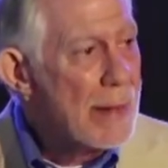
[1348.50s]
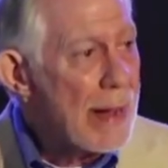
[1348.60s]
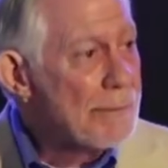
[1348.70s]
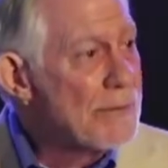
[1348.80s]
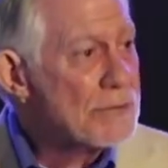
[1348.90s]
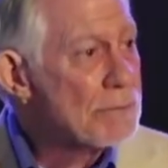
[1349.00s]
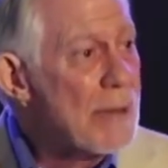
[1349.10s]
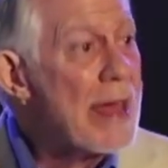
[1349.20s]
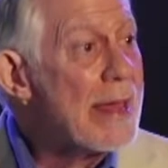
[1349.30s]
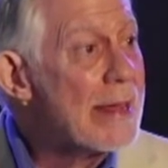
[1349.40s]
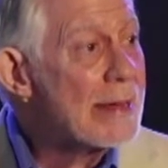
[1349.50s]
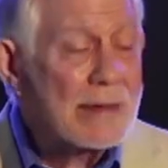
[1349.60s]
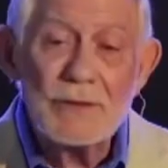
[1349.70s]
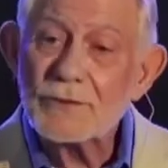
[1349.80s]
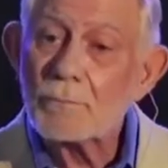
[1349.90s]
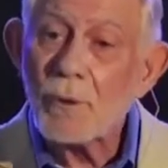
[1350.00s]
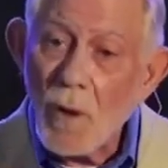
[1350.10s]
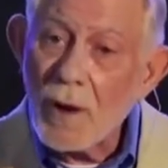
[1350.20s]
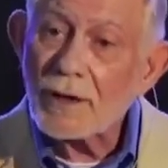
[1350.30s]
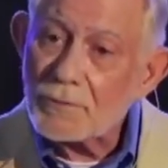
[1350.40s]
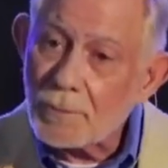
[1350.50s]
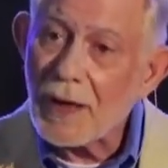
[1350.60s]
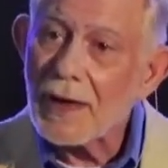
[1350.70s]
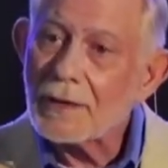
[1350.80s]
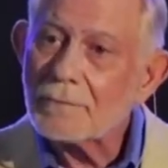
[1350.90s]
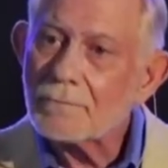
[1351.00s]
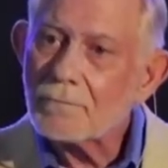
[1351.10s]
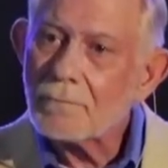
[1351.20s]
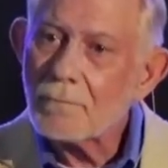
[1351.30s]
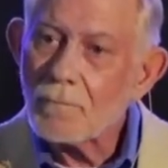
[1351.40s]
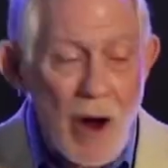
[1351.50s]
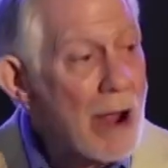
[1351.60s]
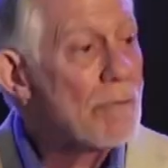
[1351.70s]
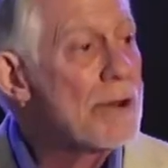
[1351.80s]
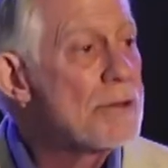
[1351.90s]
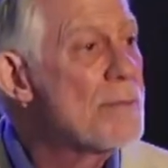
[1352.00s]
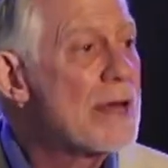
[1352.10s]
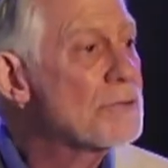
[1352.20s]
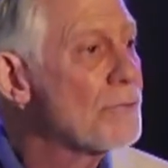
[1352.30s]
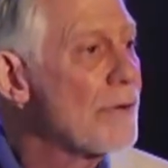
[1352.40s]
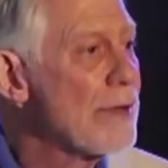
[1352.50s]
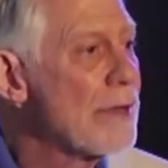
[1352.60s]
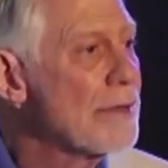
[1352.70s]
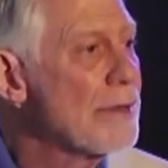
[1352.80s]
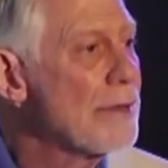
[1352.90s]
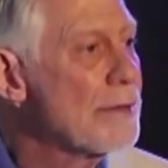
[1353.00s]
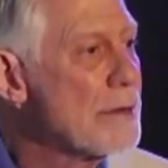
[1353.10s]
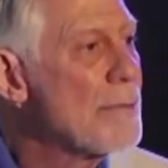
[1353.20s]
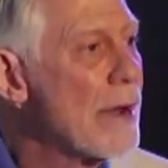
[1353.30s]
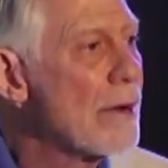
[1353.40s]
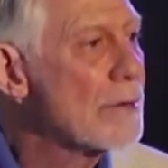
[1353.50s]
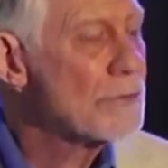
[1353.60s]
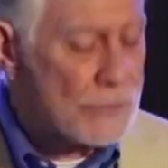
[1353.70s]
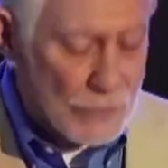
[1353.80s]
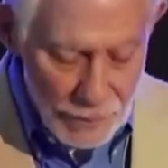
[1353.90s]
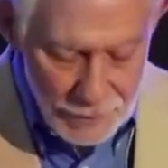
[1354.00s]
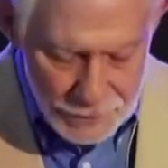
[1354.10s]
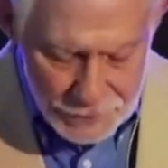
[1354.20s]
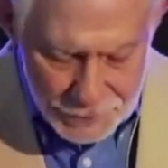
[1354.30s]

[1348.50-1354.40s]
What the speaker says: And this may at least in part explain why we're in the mess we're in the American church.